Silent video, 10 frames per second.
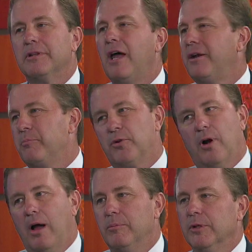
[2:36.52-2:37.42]
a lot of
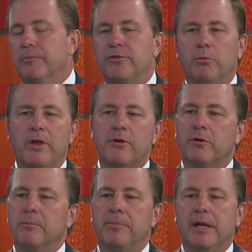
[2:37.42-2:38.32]
problems, whether
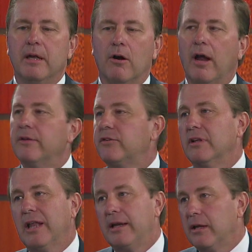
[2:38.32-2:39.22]
it be our
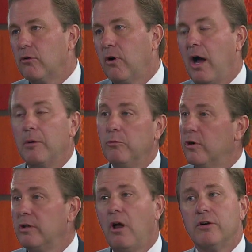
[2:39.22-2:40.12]
escalating crime.
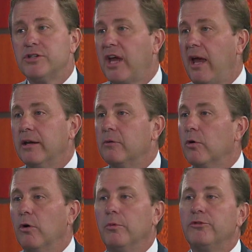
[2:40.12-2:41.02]
We're a large county.
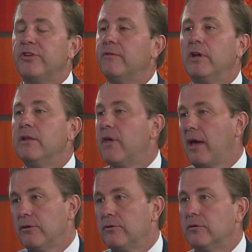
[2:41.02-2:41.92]
We're almost
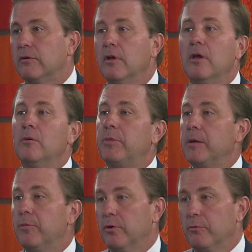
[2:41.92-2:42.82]
70,000
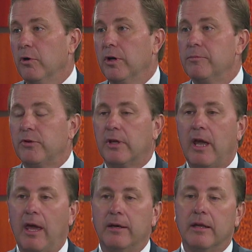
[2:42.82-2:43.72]
people in Williamson
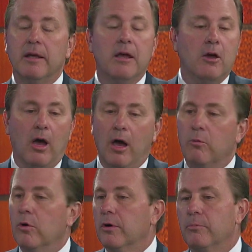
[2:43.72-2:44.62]
County.
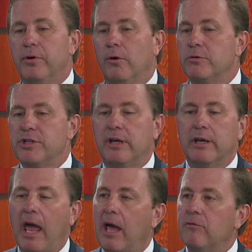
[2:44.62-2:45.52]
We're approaching
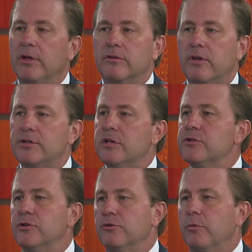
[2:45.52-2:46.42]
and having such
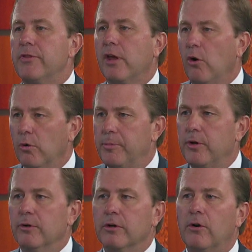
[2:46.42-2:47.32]
issues with the
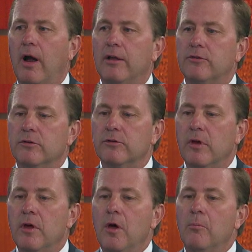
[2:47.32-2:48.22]
opioid crisis.
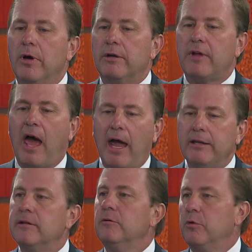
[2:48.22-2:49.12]
But I
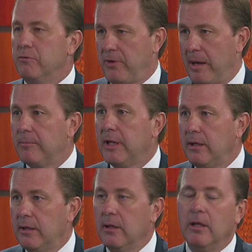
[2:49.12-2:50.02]
deal with family